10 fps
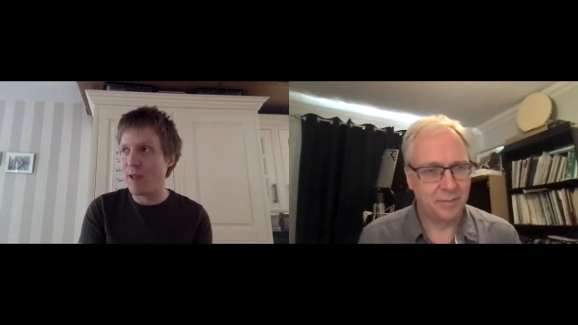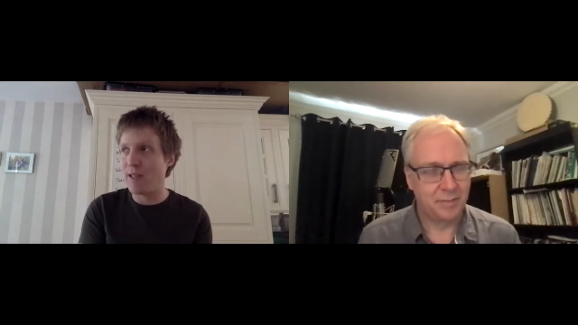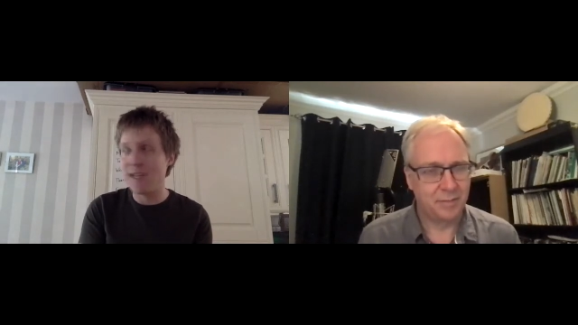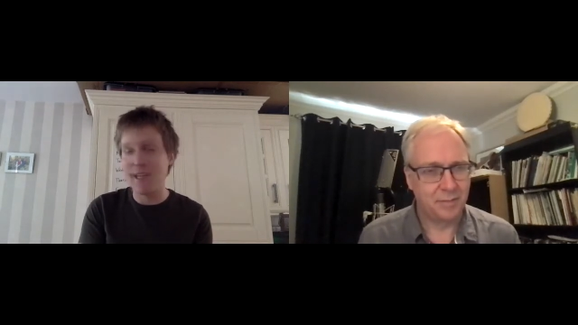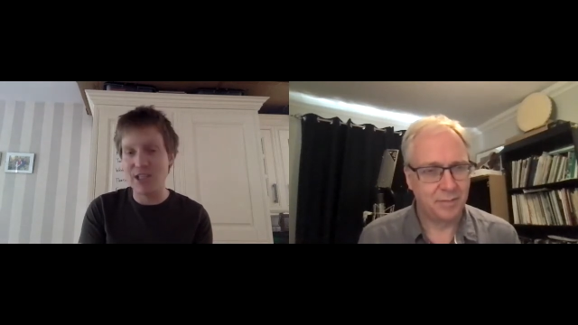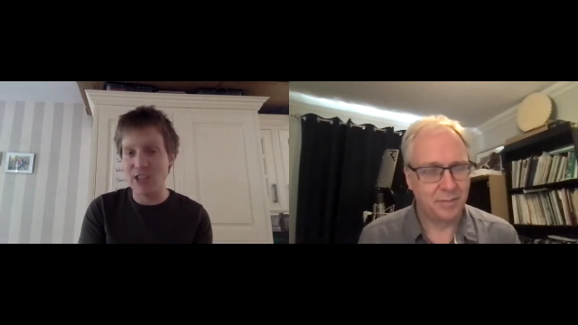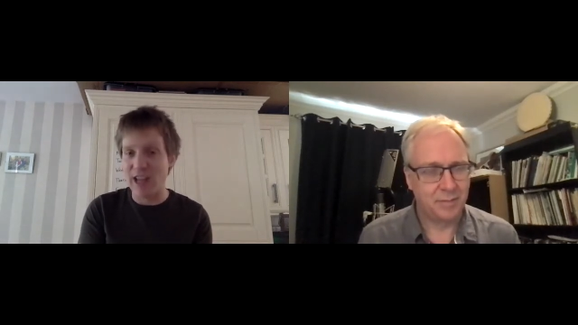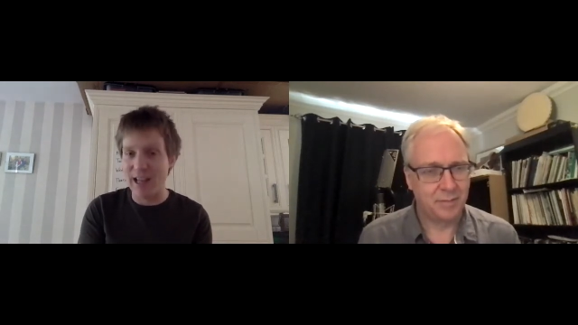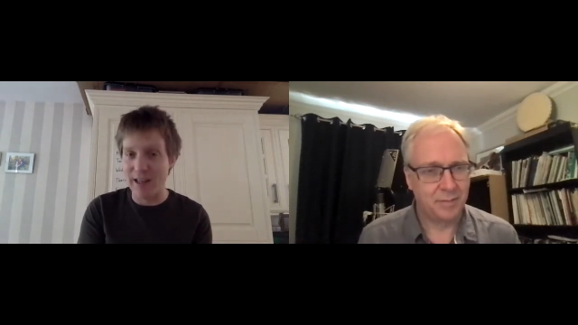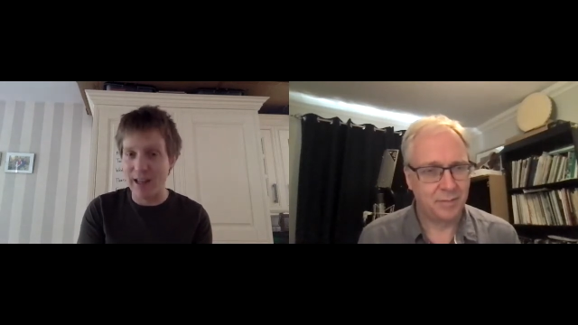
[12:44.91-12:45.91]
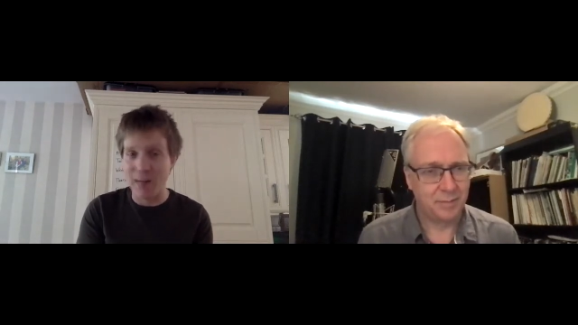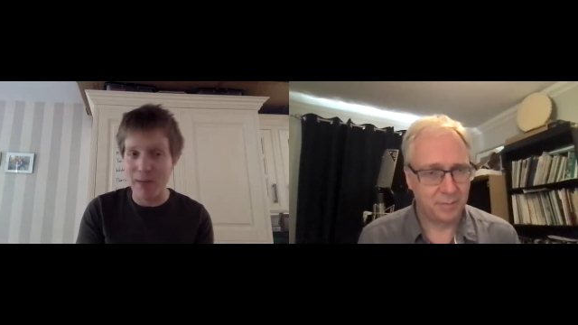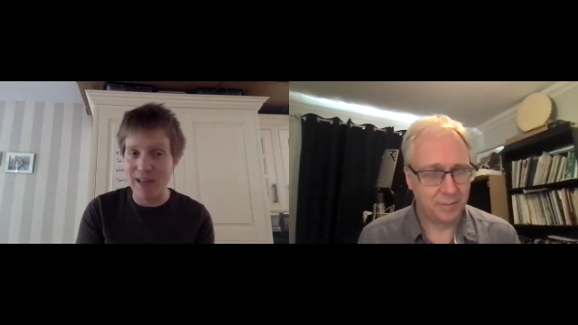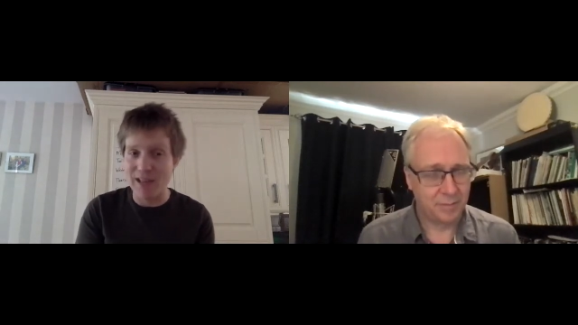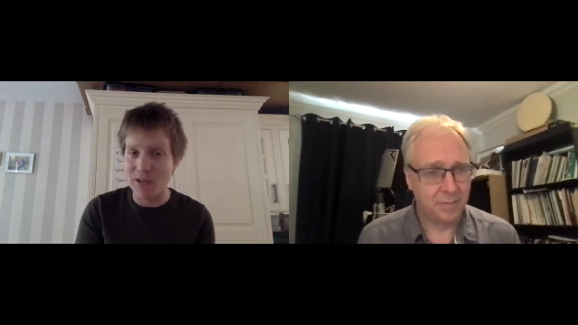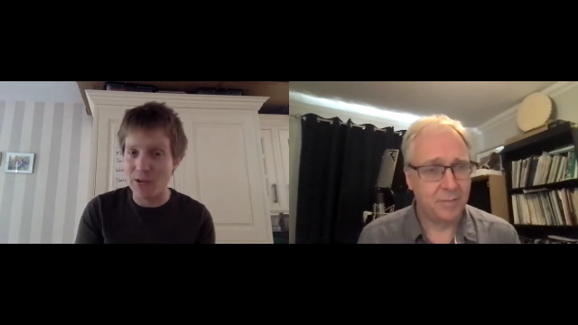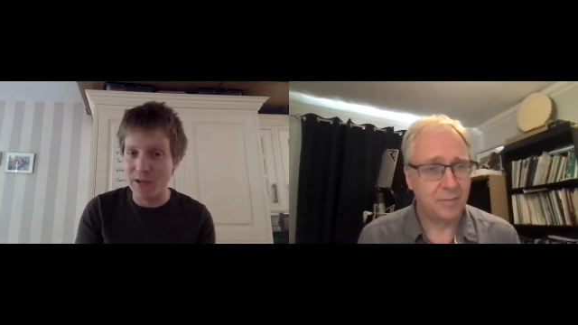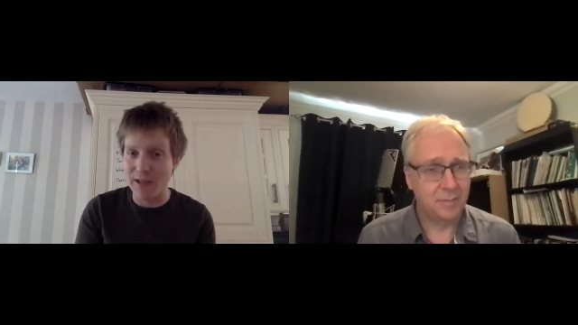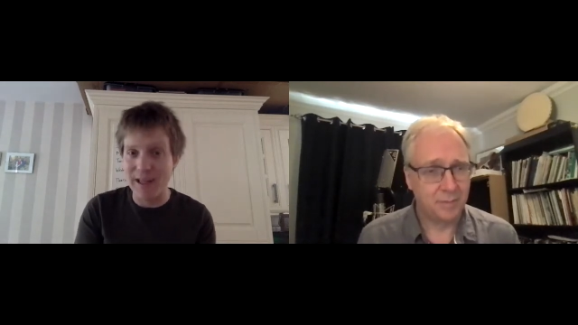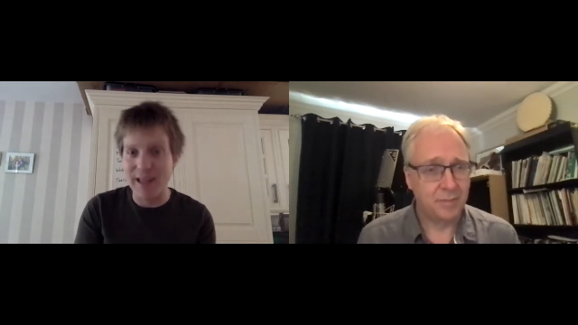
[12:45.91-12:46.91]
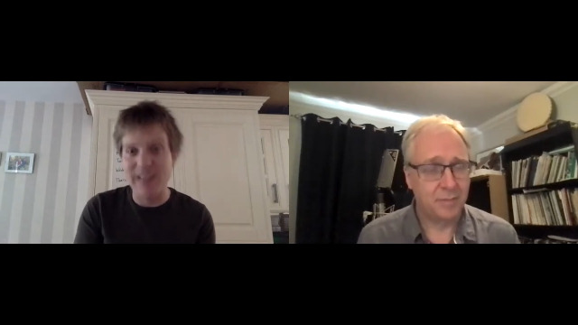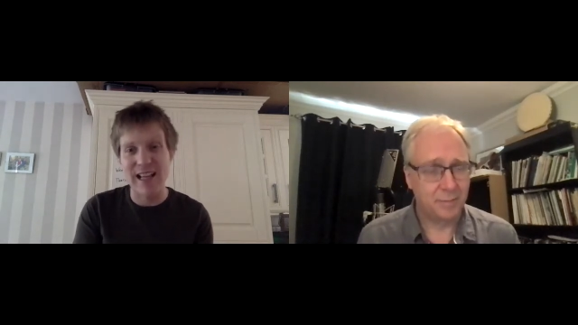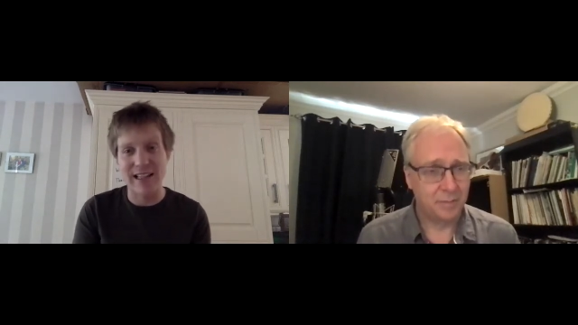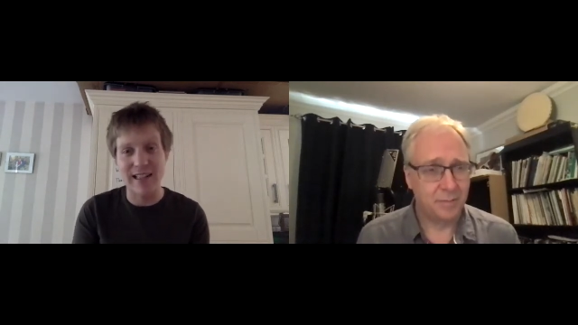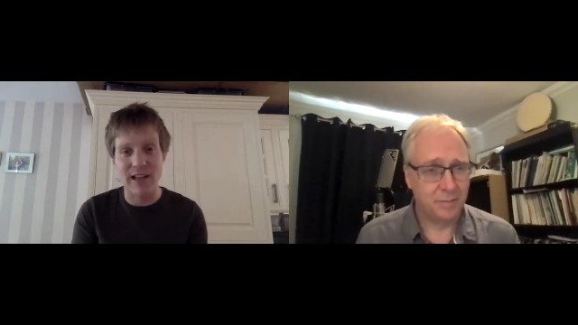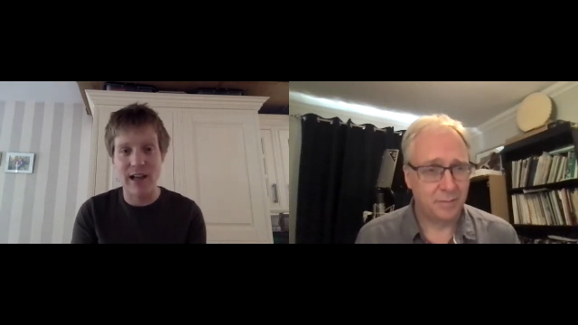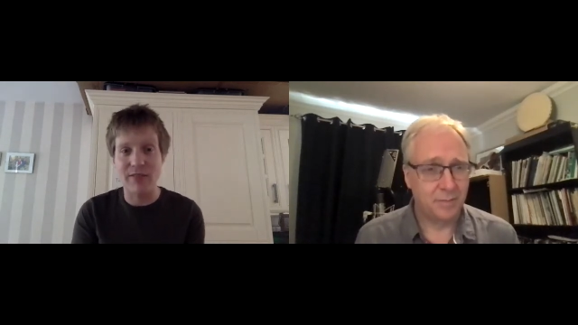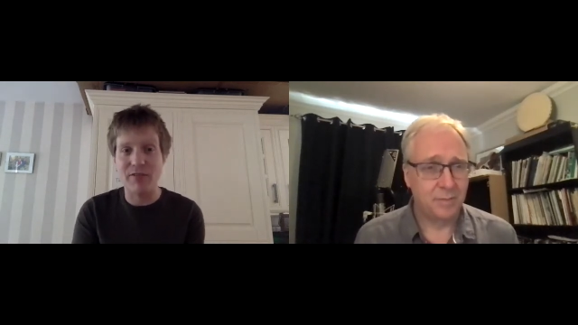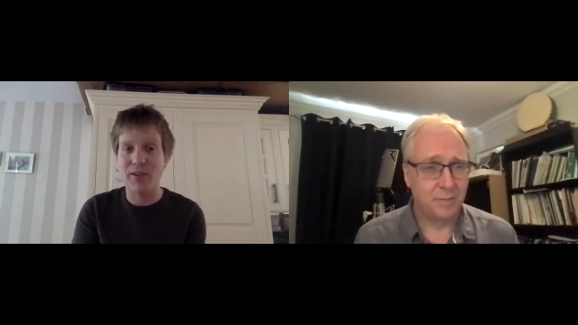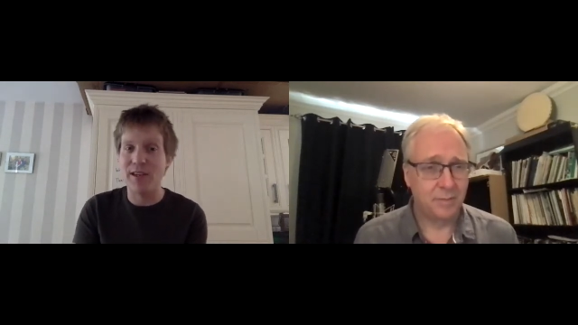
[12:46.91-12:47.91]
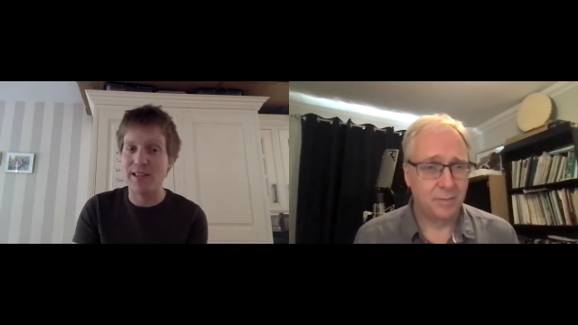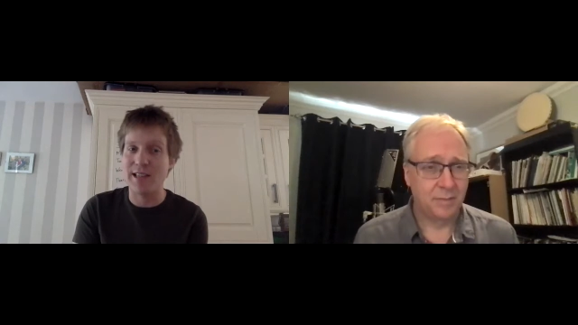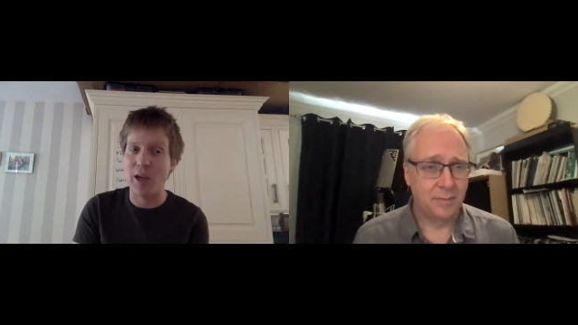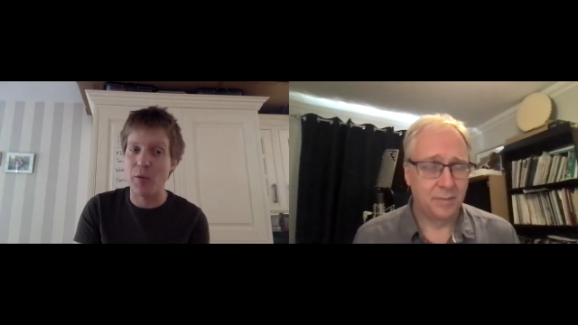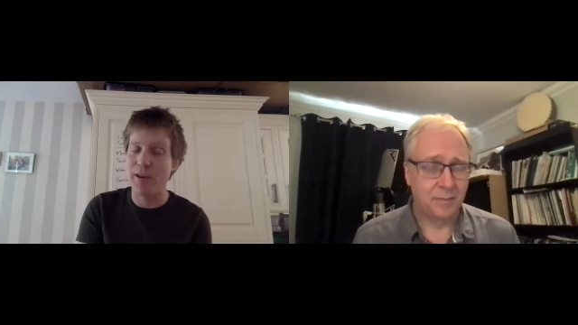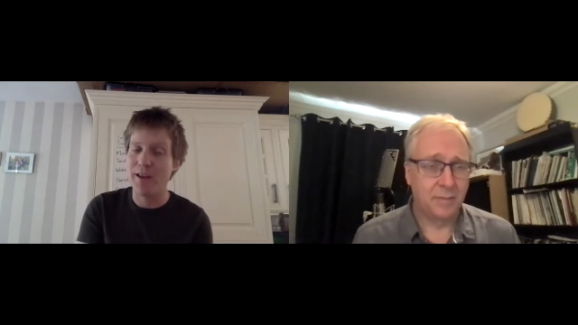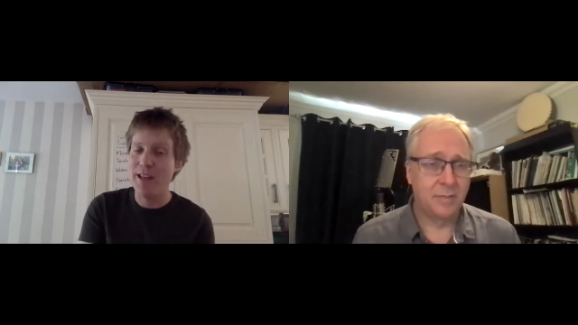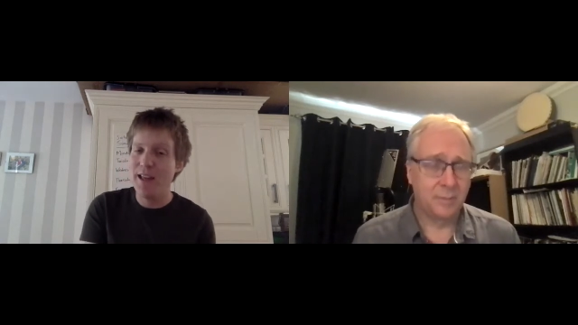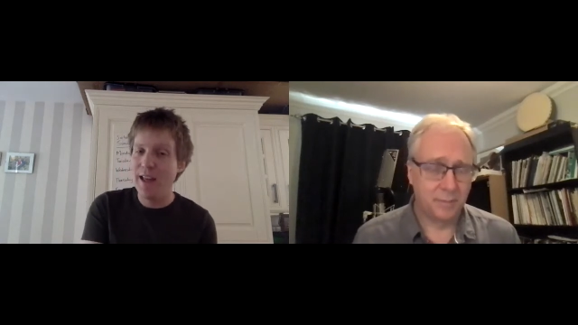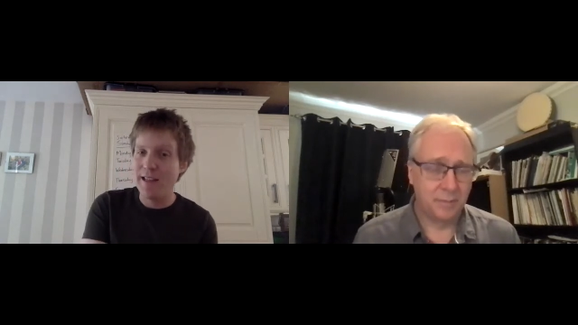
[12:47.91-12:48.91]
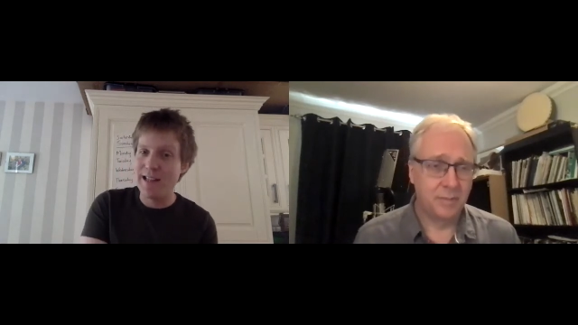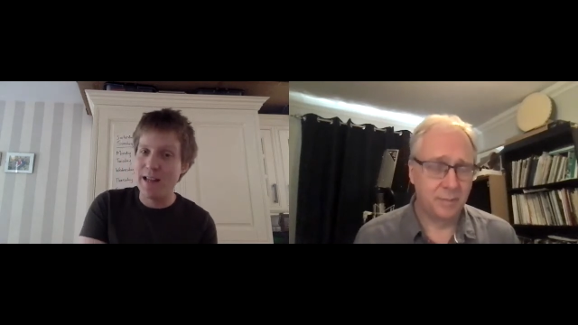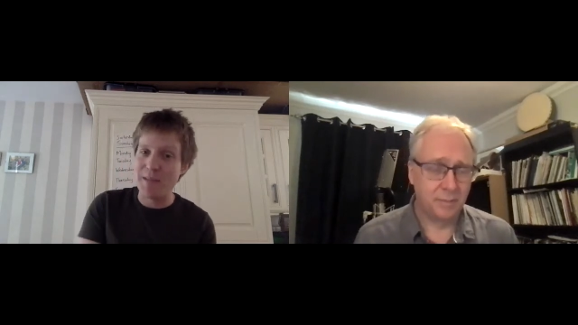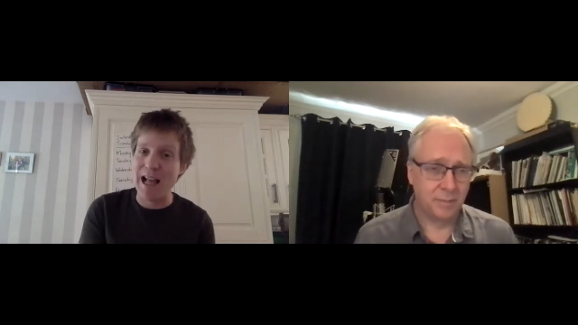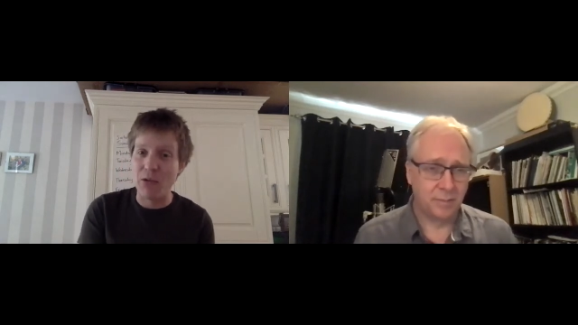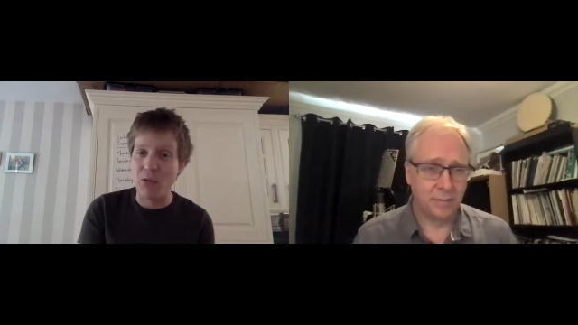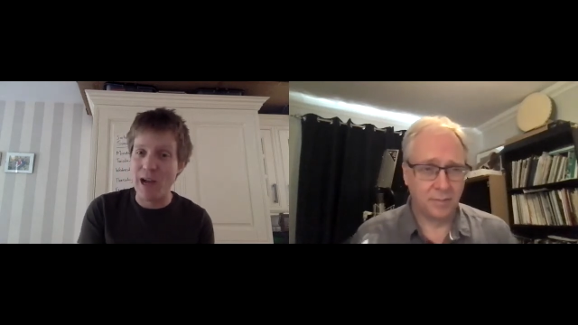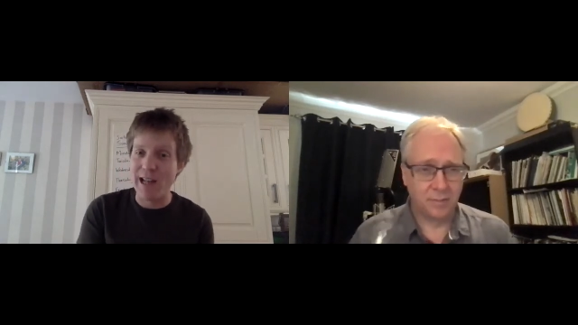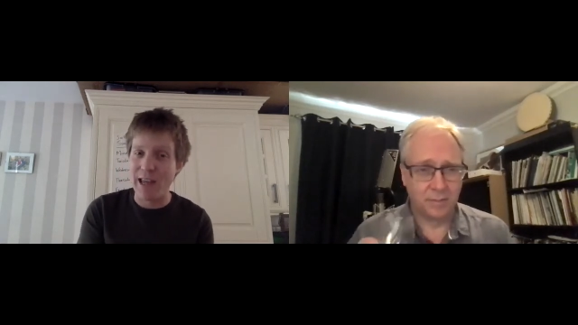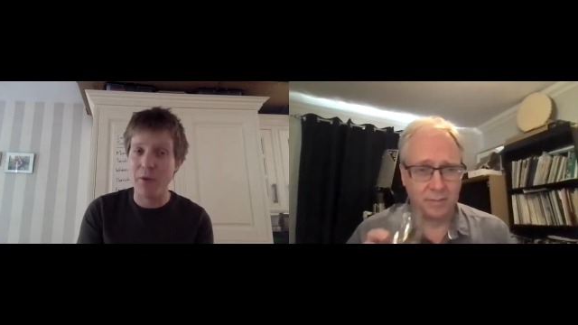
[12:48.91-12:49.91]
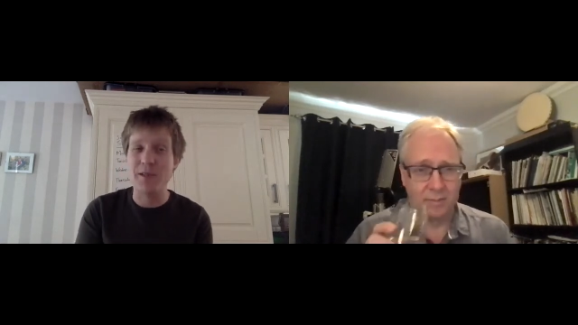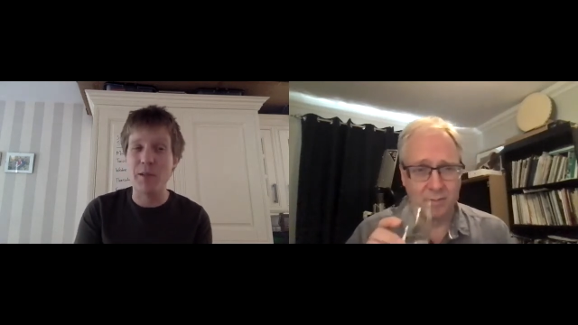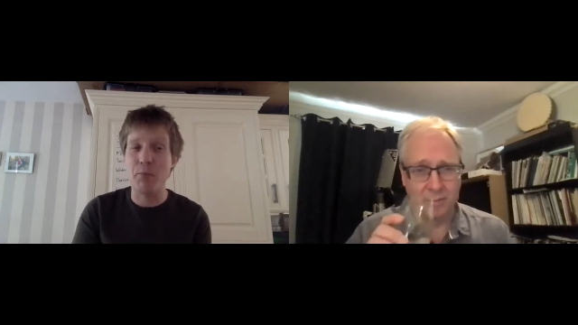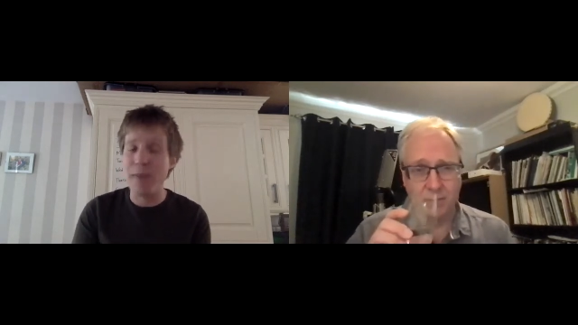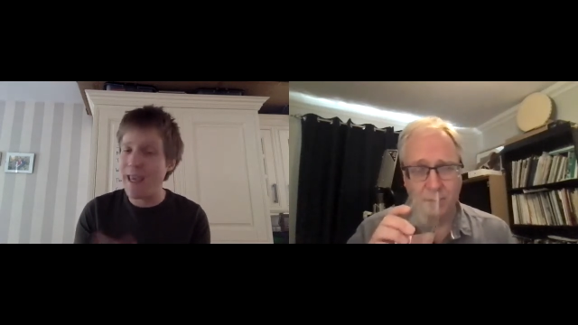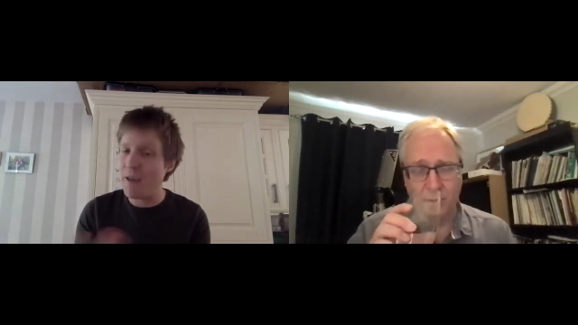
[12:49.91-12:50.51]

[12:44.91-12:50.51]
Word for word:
Speaker 1: teacher and, and mentor. He, he sadly died a few years ago, but he's named Al Ryder, who was a big